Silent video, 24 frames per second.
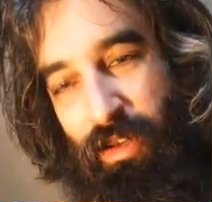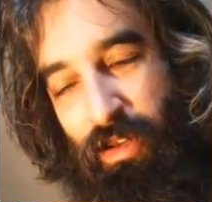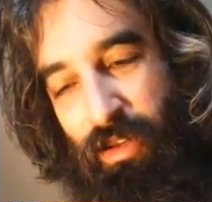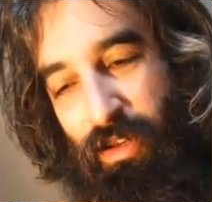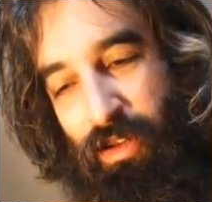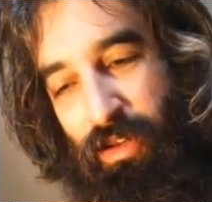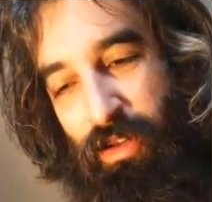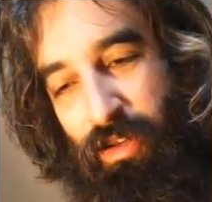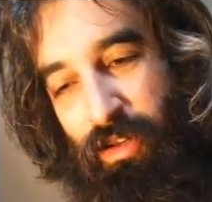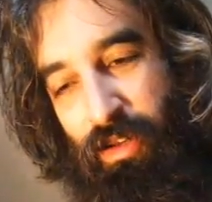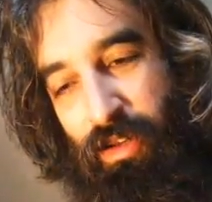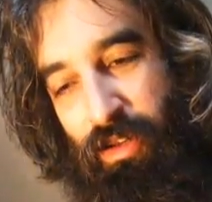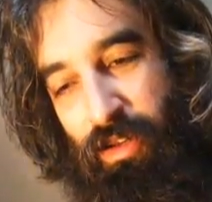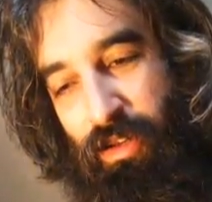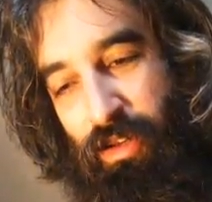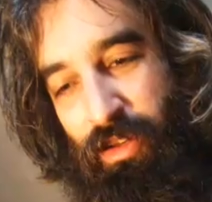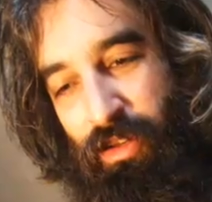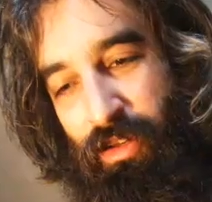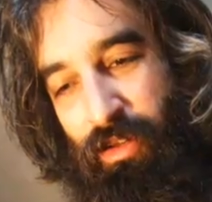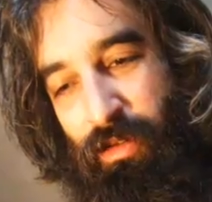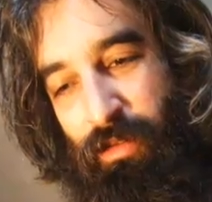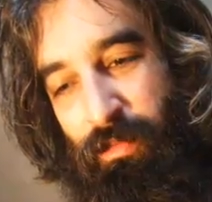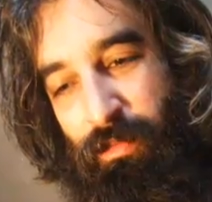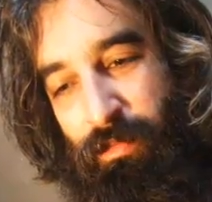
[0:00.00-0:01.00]

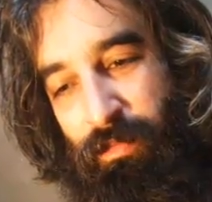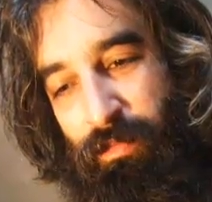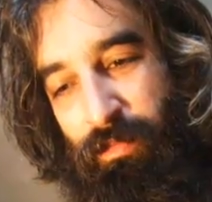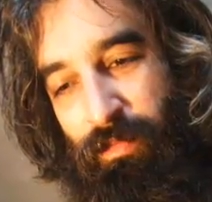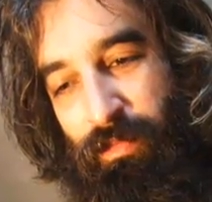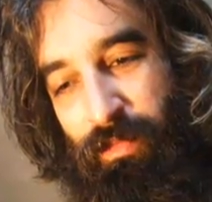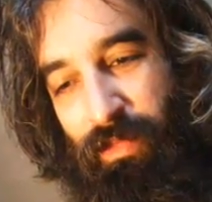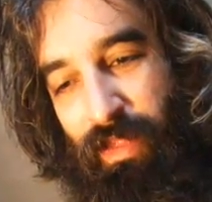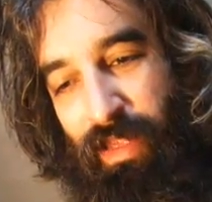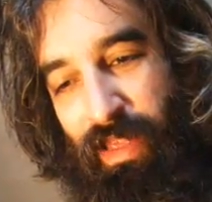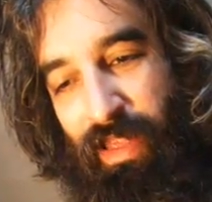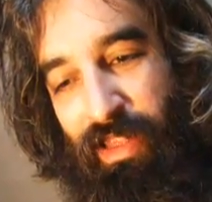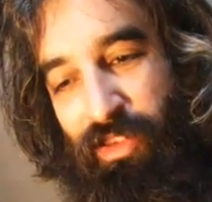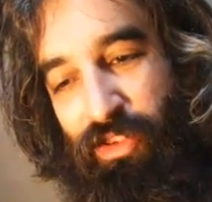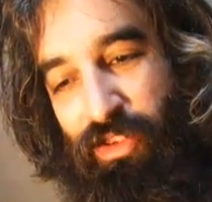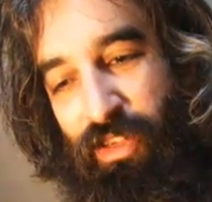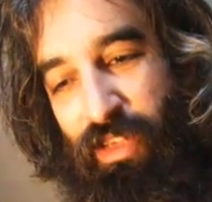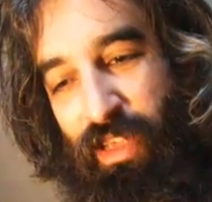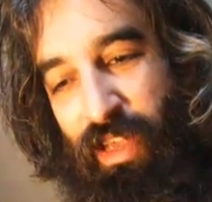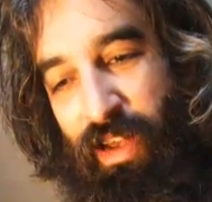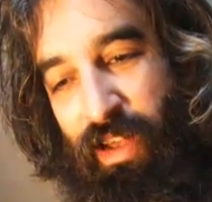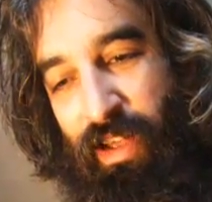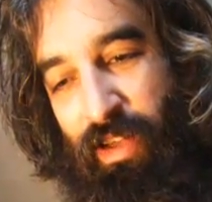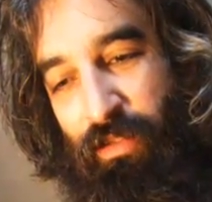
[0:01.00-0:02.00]
Um... And that's
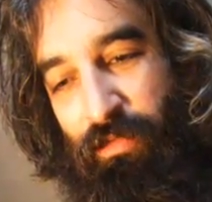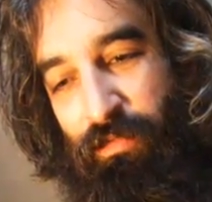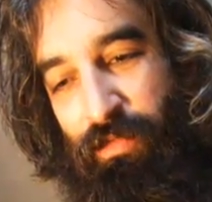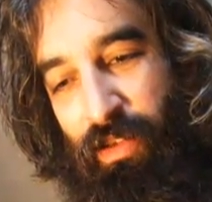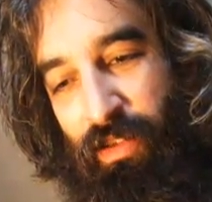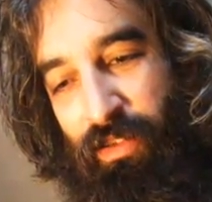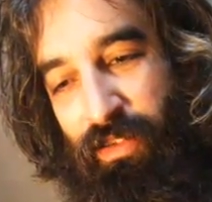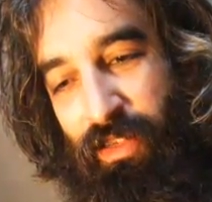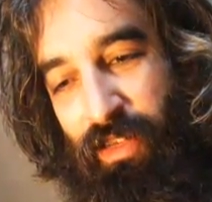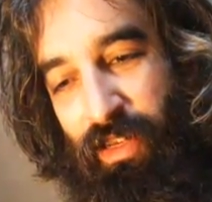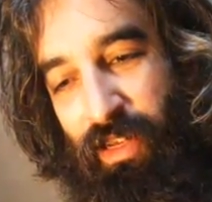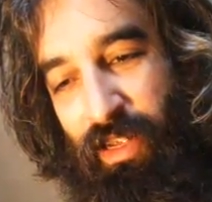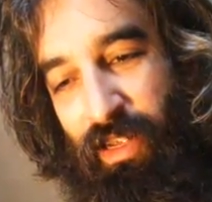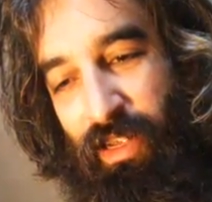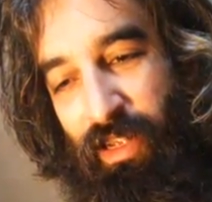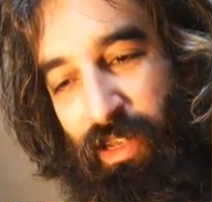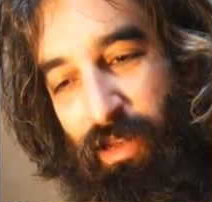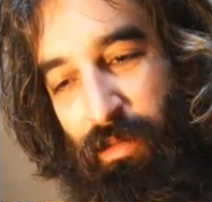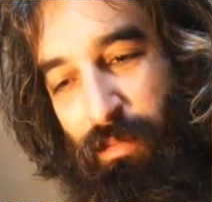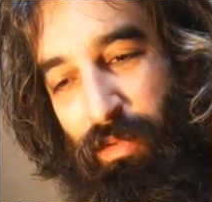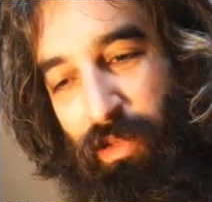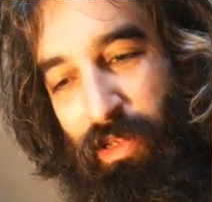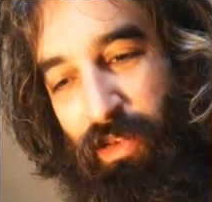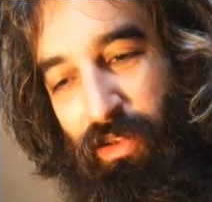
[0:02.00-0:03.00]
just kind of how I felt today.
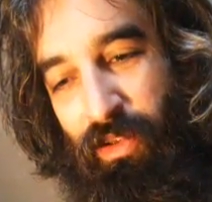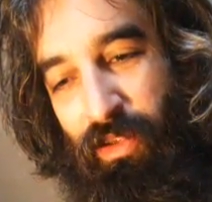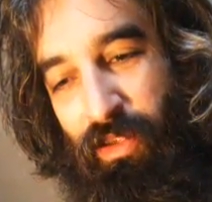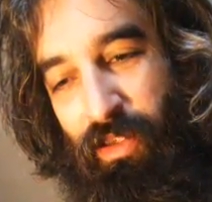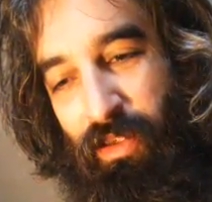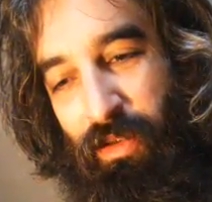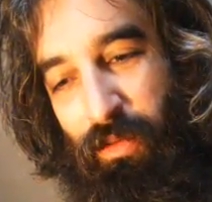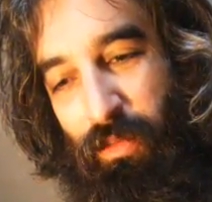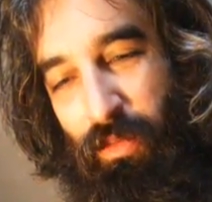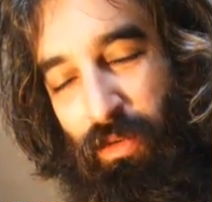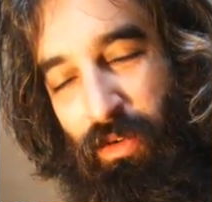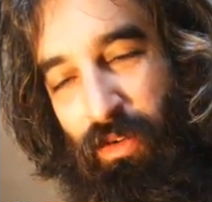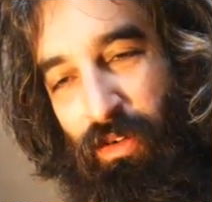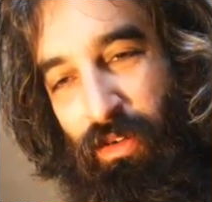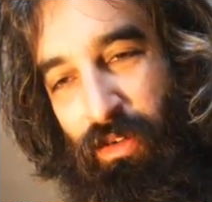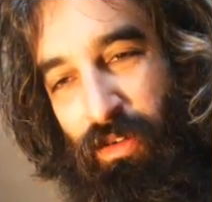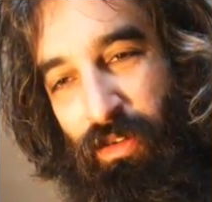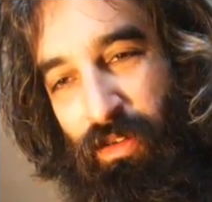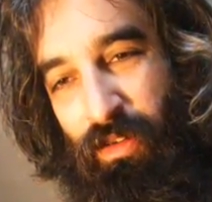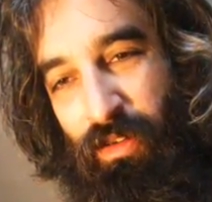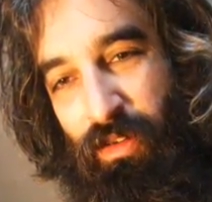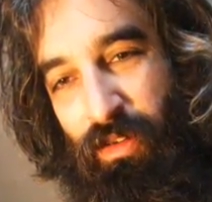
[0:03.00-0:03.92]
I played hooky at work.